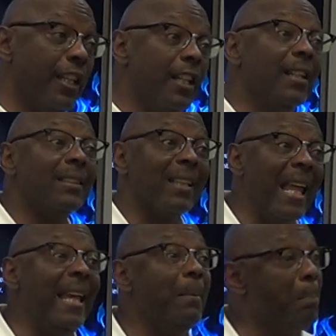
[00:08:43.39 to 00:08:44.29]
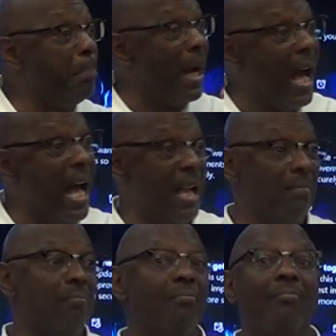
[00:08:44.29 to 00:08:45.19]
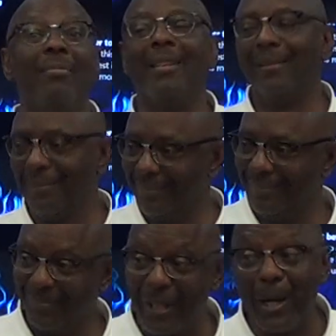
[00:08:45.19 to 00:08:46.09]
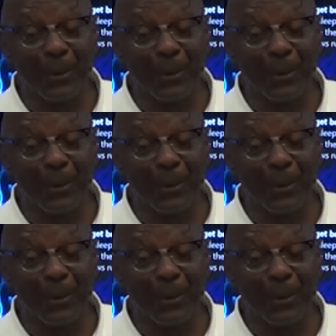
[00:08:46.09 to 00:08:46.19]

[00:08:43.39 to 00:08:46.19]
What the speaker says: years late, pop! Well, that